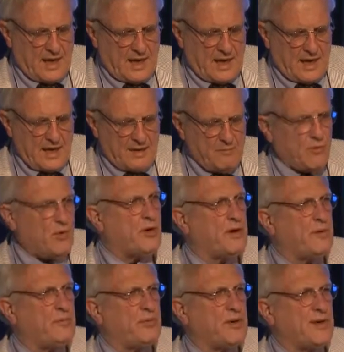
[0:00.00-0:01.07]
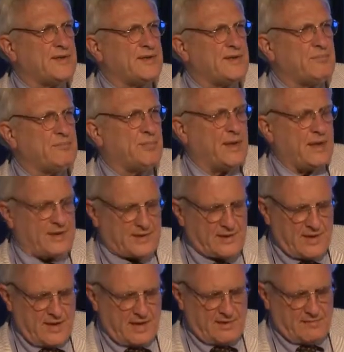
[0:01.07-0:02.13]
I am more impressed by
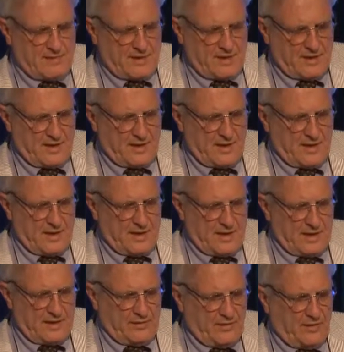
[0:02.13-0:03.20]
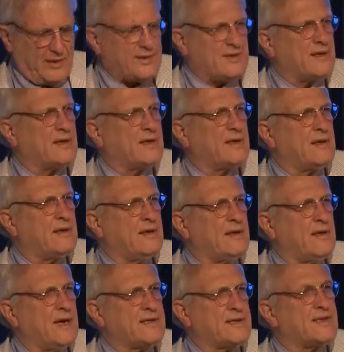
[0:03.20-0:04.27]
Islam not as
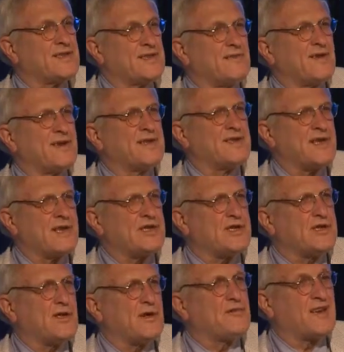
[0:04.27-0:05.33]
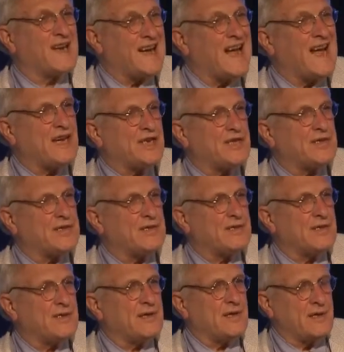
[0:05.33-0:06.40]
a civilization of clashes.
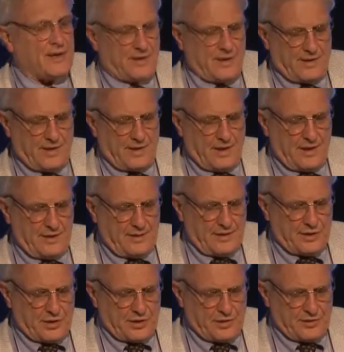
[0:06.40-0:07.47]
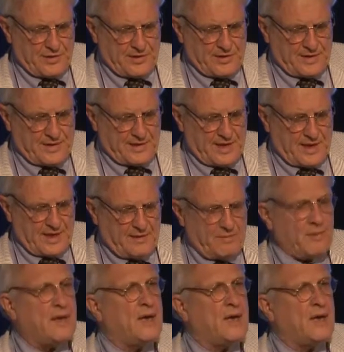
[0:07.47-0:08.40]
The issue is inside.